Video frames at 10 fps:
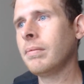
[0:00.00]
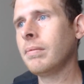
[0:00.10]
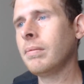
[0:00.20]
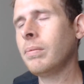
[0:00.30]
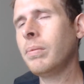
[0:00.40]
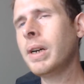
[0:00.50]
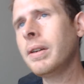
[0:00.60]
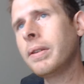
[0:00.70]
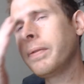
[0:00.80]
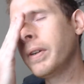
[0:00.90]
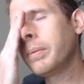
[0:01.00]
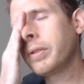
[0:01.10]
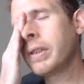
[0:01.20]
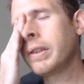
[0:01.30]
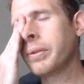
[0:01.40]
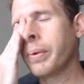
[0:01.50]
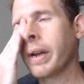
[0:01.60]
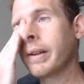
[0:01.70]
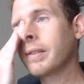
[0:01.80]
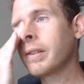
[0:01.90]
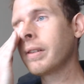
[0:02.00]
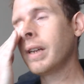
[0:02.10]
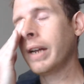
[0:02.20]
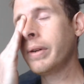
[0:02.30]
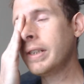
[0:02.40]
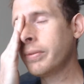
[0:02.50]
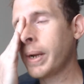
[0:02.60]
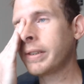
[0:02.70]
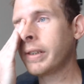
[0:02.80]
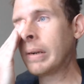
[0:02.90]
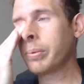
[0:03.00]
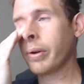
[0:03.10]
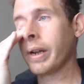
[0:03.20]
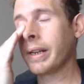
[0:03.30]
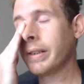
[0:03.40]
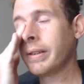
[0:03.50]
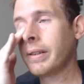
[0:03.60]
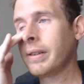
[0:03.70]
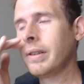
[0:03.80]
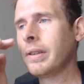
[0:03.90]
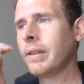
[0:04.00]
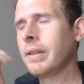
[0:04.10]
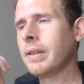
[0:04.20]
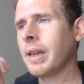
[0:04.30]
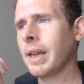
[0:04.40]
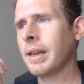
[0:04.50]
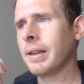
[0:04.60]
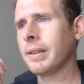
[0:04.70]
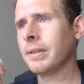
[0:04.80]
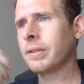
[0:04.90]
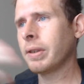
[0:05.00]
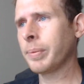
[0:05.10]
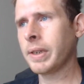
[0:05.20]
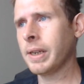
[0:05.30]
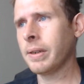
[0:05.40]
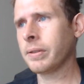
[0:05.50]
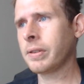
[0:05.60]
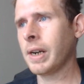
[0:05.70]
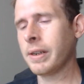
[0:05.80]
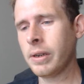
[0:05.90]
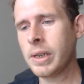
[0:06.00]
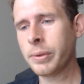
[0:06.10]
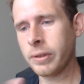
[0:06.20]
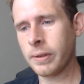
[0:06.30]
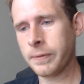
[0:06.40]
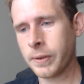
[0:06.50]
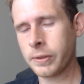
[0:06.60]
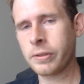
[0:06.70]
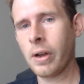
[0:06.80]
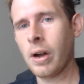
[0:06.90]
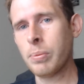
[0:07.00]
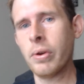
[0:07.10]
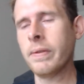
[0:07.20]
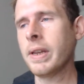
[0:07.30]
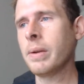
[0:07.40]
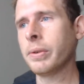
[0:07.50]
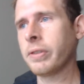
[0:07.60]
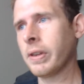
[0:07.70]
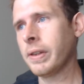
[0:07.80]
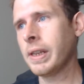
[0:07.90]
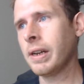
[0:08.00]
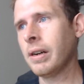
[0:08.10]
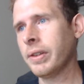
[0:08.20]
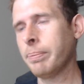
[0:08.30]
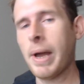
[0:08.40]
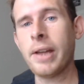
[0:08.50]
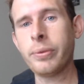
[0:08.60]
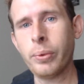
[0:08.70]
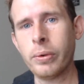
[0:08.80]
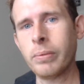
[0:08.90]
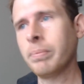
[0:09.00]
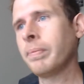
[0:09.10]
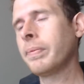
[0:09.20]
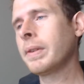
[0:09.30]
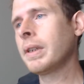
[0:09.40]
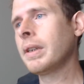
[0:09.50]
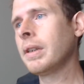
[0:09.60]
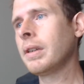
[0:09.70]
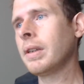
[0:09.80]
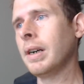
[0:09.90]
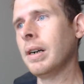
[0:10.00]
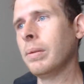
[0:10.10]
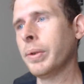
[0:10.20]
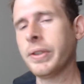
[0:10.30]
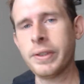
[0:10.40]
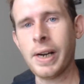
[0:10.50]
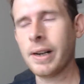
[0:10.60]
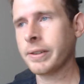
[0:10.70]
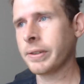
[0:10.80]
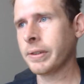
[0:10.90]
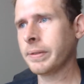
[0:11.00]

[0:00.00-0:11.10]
what other films did he direct? I know he directed Upgrade and something else, and I know he was in the first Saw movie. He was in the uh, the bathroom uh, with the doctor,